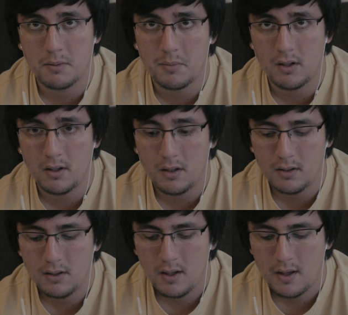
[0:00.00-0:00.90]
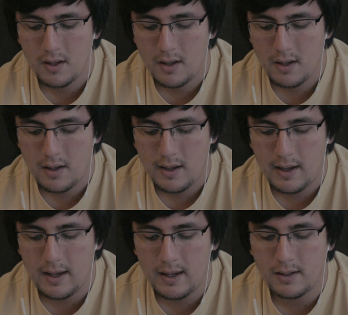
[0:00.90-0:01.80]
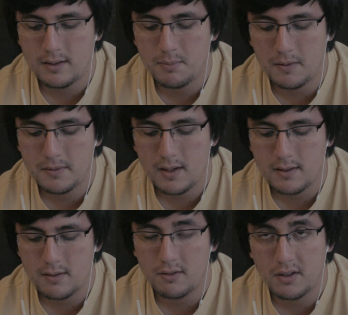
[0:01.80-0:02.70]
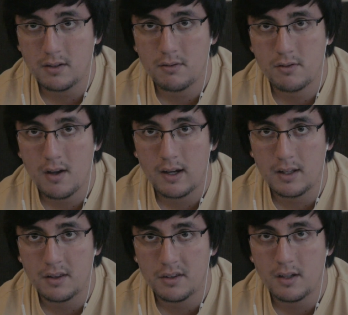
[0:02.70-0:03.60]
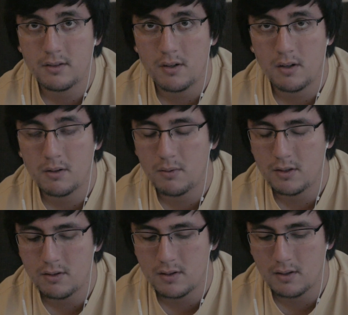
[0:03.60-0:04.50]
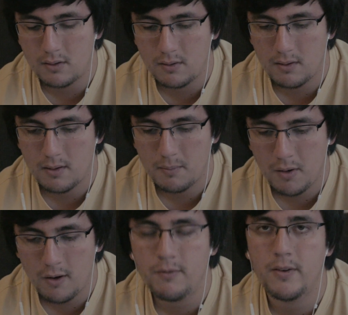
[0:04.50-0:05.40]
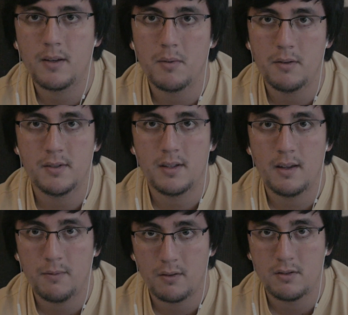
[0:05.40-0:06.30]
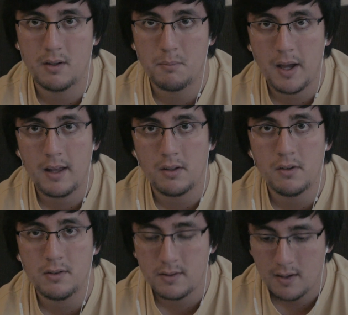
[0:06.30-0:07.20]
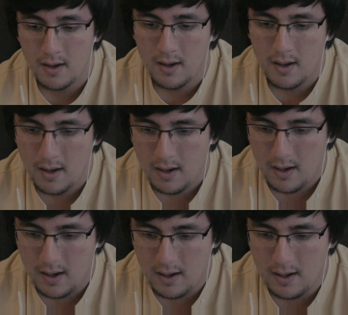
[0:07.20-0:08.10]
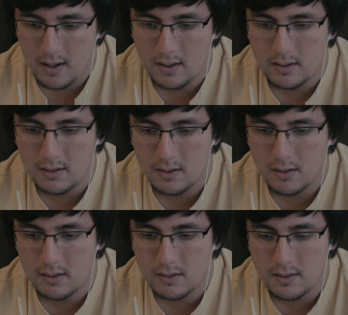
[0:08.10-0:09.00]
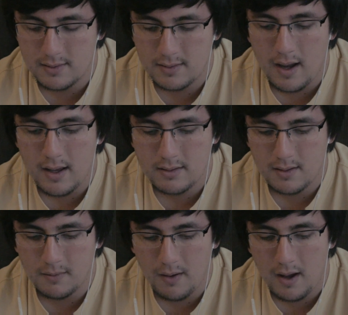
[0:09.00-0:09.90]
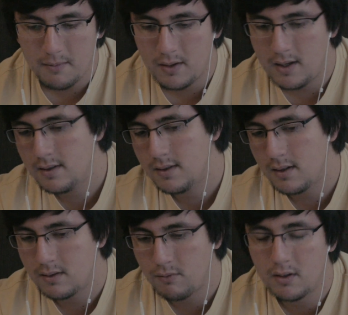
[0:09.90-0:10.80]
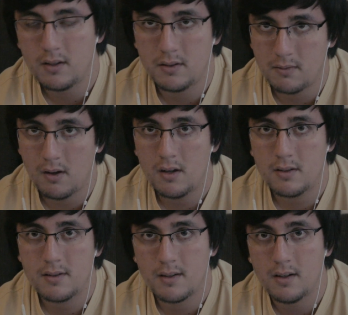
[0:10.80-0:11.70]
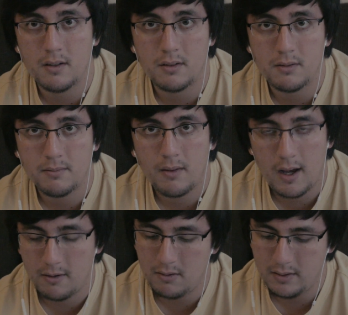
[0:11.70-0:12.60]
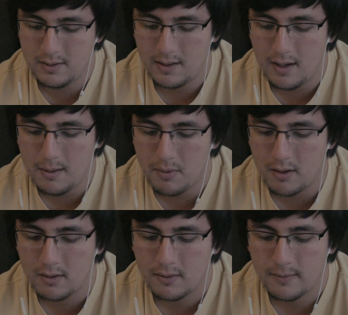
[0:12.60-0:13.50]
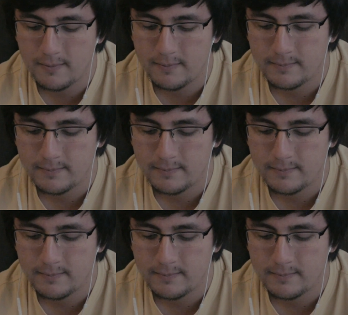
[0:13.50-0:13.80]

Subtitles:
it with the Ultra Ball, and its movesets are Thunder Shock and Thunder, which is a perfect moveset for gym battles, and the stats of IVs is really strong, so it's a keeper.